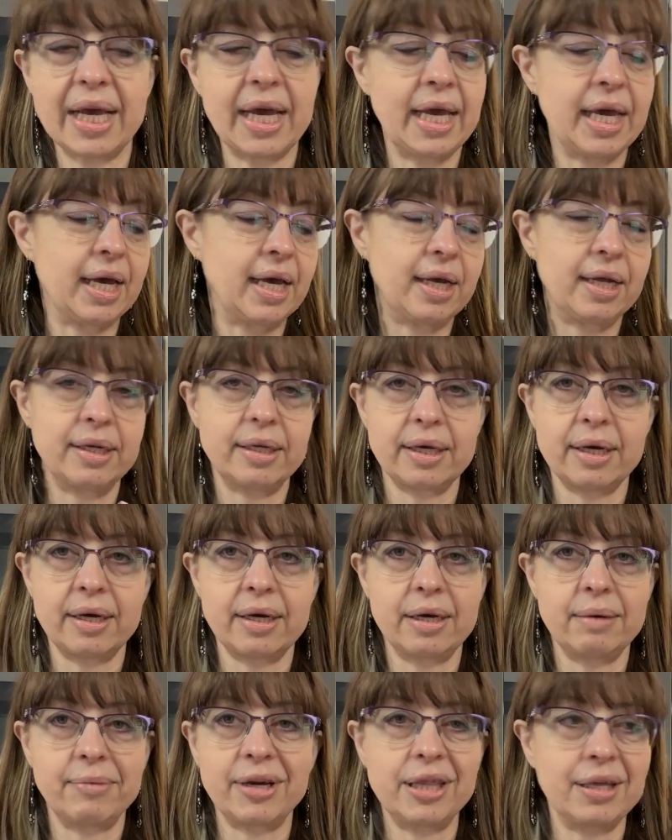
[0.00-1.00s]
and
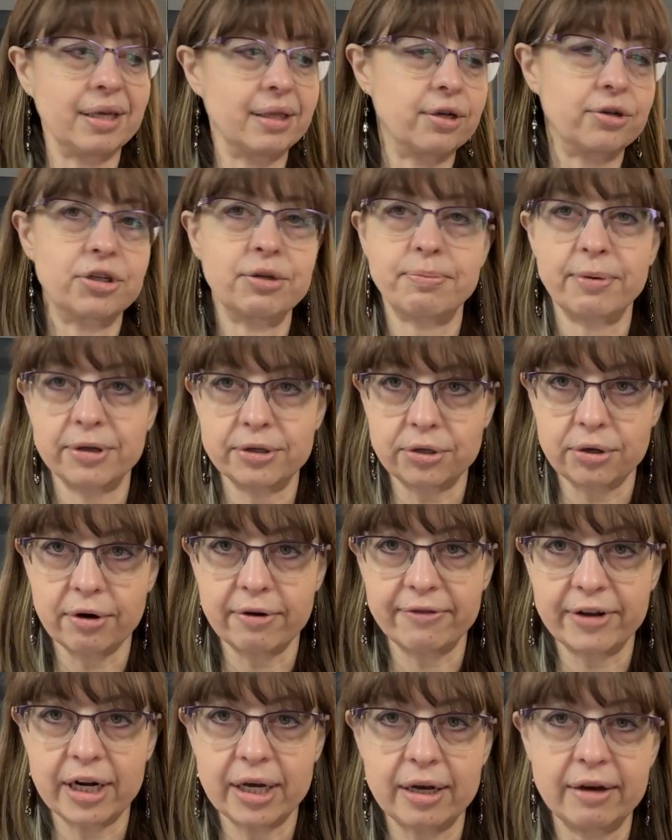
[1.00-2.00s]
I think there's a
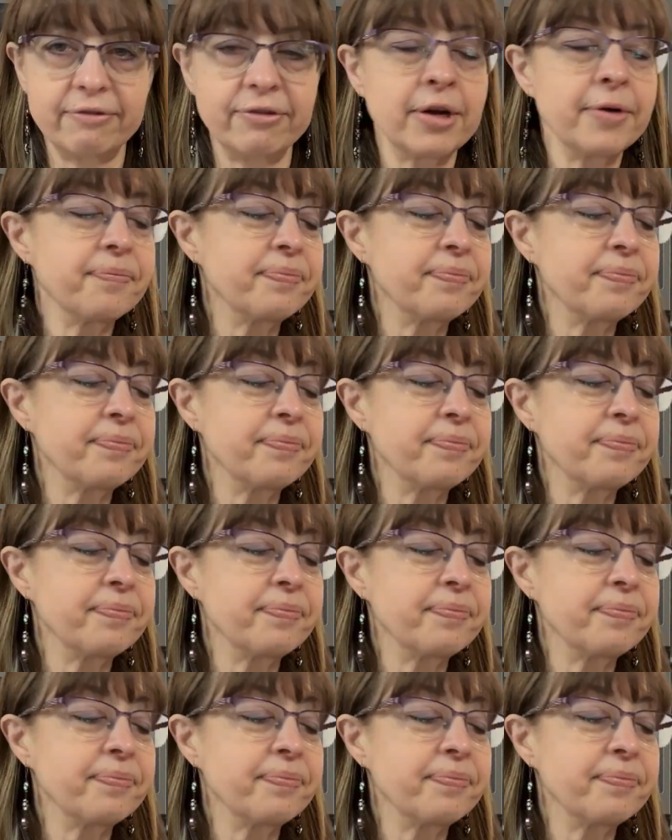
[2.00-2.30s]
preservative.